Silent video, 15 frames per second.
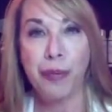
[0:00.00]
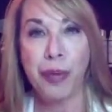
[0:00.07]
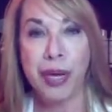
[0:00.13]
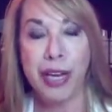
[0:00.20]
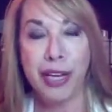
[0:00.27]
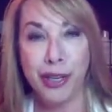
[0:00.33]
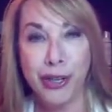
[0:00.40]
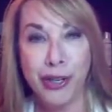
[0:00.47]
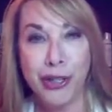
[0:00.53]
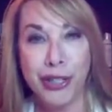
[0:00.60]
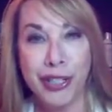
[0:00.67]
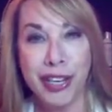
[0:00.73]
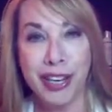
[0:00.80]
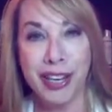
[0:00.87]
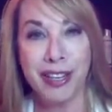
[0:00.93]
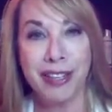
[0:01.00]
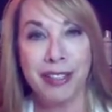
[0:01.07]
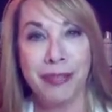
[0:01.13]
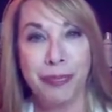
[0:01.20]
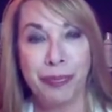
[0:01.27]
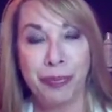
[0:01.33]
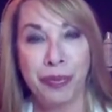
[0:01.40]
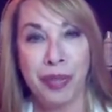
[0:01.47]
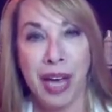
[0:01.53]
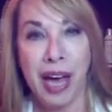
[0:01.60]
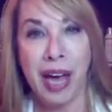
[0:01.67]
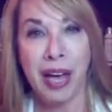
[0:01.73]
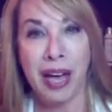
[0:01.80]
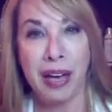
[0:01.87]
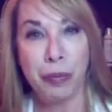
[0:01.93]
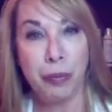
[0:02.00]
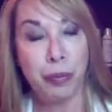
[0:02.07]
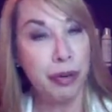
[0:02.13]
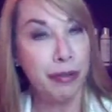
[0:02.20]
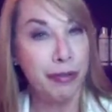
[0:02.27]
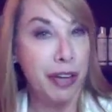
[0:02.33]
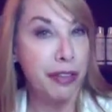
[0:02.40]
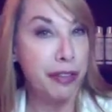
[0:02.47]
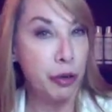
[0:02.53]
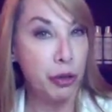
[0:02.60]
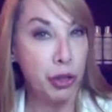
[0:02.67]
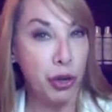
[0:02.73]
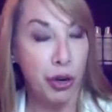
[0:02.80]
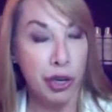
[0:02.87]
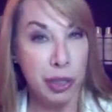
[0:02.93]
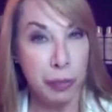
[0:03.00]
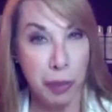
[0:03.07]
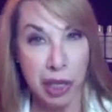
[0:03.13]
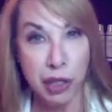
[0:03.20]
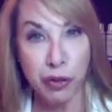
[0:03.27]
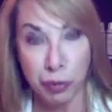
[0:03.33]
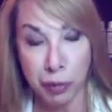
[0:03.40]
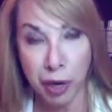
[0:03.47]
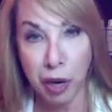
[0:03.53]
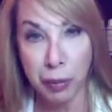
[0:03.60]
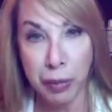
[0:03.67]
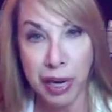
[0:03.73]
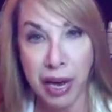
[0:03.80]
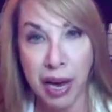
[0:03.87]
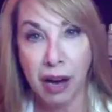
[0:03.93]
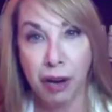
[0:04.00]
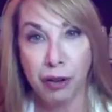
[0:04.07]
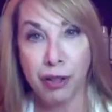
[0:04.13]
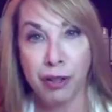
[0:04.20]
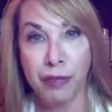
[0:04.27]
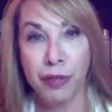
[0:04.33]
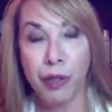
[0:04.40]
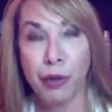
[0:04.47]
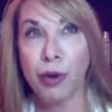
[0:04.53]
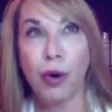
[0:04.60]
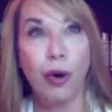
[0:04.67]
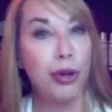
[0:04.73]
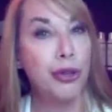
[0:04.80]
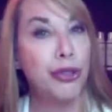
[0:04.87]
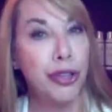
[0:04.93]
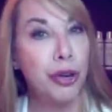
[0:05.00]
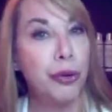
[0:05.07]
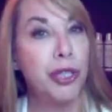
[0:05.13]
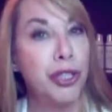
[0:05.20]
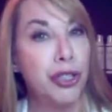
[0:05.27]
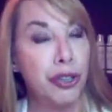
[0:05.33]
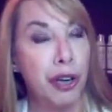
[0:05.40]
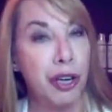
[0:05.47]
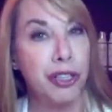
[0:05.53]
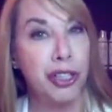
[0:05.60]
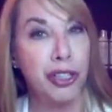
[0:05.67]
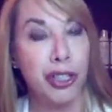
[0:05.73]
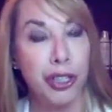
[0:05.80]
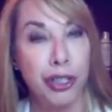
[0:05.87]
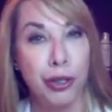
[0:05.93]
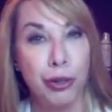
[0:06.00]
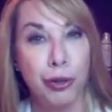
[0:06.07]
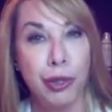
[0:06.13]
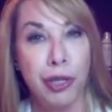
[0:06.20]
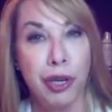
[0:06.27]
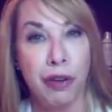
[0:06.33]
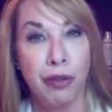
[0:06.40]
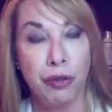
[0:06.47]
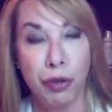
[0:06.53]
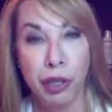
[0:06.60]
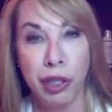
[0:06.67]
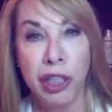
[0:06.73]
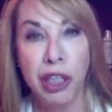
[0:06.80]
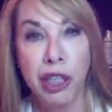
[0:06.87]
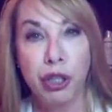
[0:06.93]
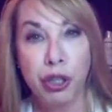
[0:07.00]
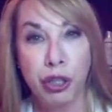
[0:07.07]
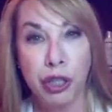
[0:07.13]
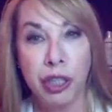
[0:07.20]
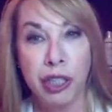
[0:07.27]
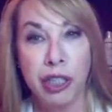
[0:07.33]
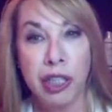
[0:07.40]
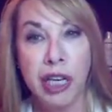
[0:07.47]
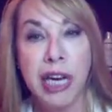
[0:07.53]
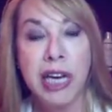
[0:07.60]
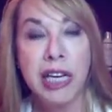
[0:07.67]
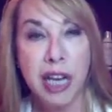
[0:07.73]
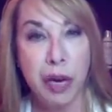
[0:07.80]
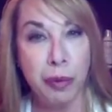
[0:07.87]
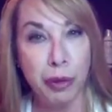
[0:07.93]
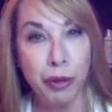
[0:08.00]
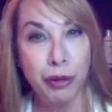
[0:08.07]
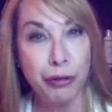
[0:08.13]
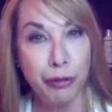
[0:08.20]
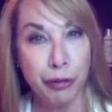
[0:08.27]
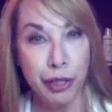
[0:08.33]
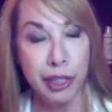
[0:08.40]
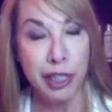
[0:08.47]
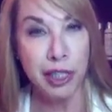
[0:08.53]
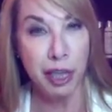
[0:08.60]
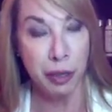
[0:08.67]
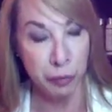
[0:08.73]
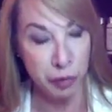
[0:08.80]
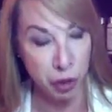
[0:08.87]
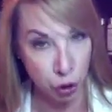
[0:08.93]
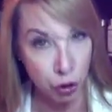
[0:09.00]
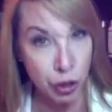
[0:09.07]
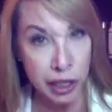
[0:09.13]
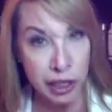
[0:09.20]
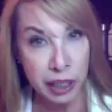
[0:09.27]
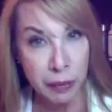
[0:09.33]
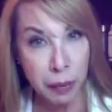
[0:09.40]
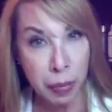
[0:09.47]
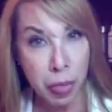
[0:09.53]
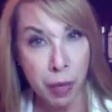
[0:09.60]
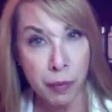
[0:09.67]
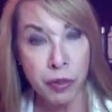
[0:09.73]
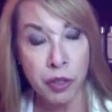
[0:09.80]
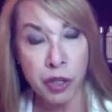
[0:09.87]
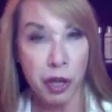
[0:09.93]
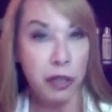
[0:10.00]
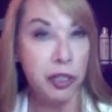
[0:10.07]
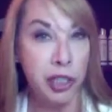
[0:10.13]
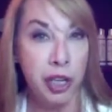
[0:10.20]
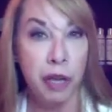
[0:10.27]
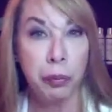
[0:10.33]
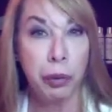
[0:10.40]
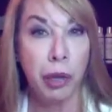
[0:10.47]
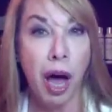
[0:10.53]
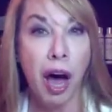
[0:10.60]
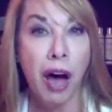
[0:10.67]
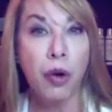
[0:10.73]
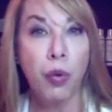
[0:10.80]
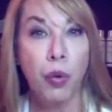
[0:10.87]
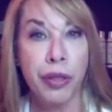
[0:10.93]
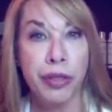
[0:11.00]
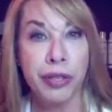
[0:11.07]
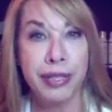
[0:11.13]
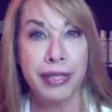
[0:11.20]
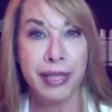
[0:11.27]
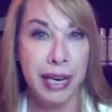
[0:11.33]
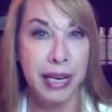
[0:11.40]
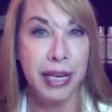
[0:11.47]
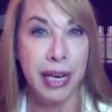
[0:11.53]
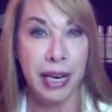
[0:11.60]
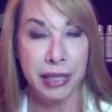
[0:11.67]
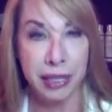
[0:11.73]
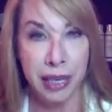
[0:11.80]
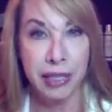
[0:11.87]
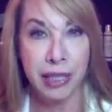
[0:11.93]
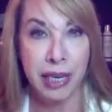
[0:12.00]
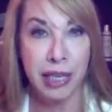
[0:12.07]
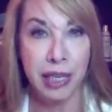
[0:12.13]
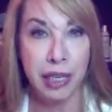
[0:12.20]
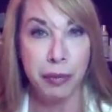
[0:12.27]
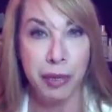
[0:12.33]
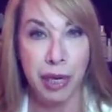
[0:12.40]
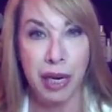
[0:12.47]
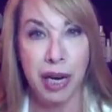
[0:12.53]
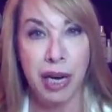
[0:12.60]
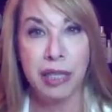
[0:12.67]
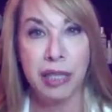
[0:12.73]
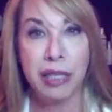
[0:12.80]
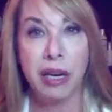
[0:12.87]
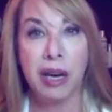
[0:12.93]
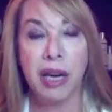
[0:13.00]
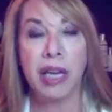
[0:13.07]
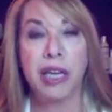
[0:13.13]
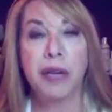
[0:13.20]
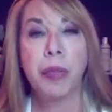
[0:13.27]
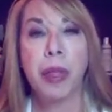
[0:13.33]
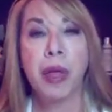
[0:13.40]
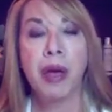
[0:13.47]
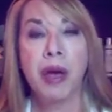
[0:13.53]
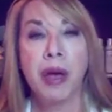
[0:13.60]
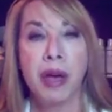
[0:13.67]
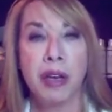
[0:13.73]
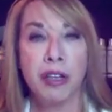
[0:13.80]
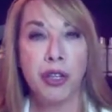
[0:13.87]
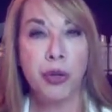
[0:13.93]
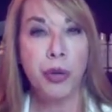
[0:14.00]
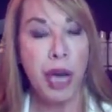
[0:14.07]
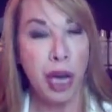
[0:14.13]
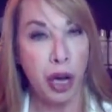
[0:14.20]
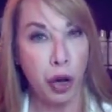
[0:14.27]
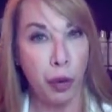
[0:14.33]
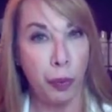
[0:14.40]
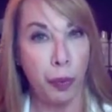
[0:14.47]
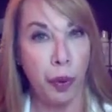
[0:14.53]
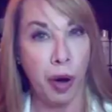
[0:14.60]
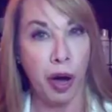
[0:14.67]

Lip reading: in your skin and prevent those dark spots from coming out. You're also instructed to use a really good chemical-free sunscreen, sunblock with zinc and titanium dioxide to help